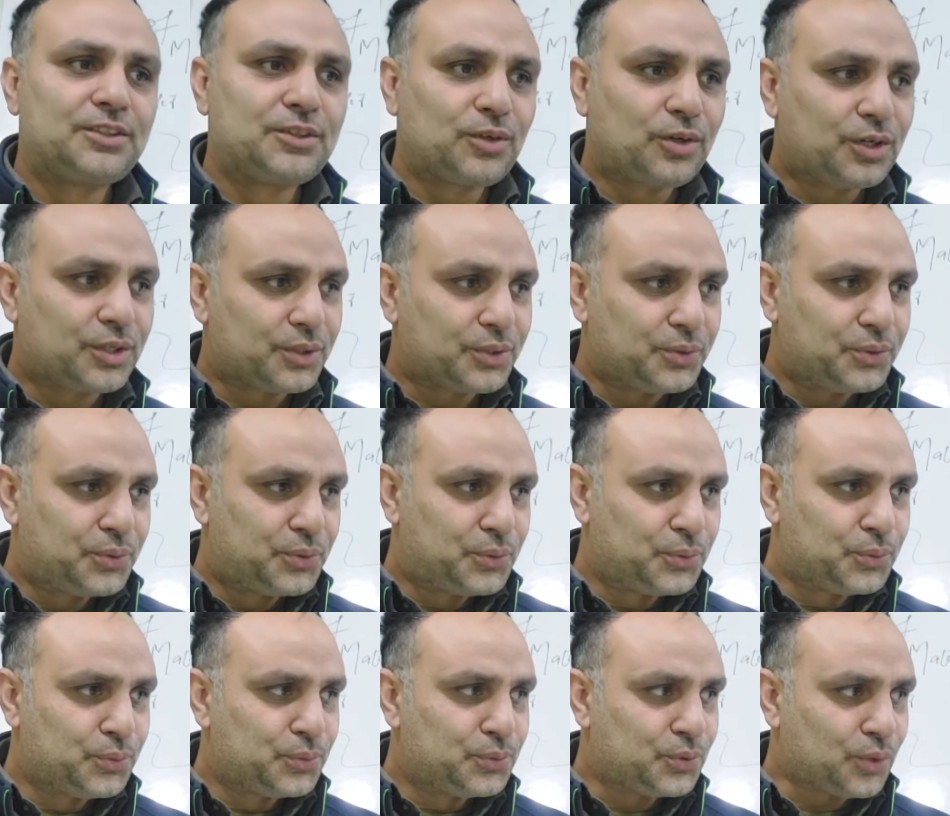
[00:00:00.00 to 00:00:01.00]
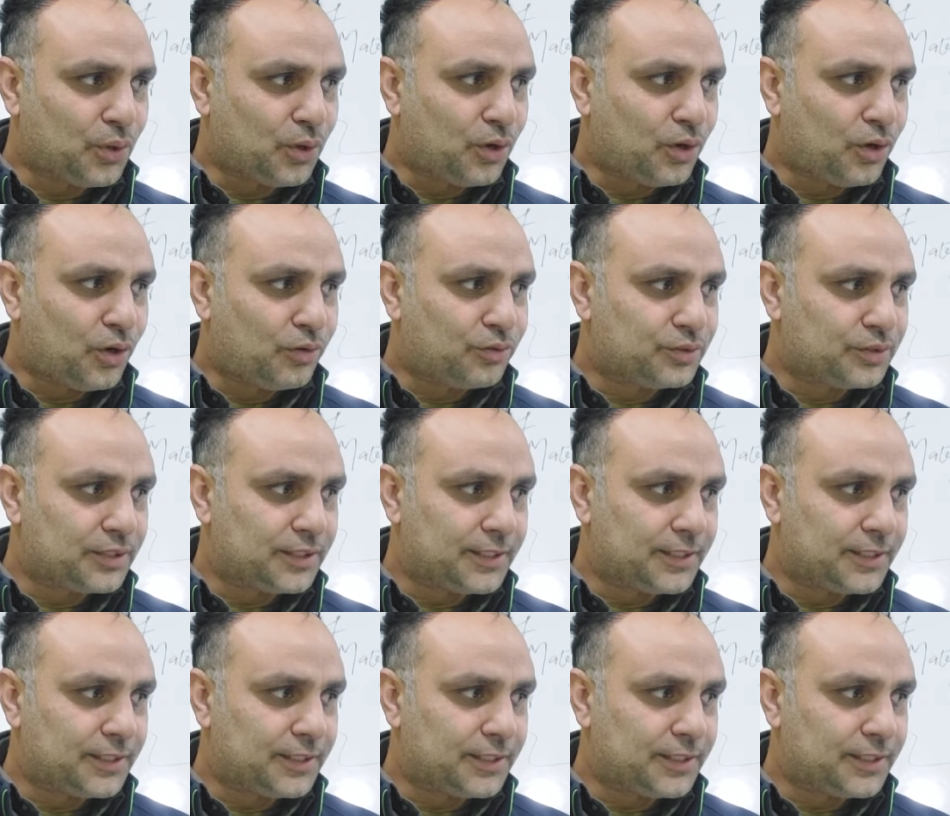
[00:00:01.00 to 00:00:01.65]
or issues of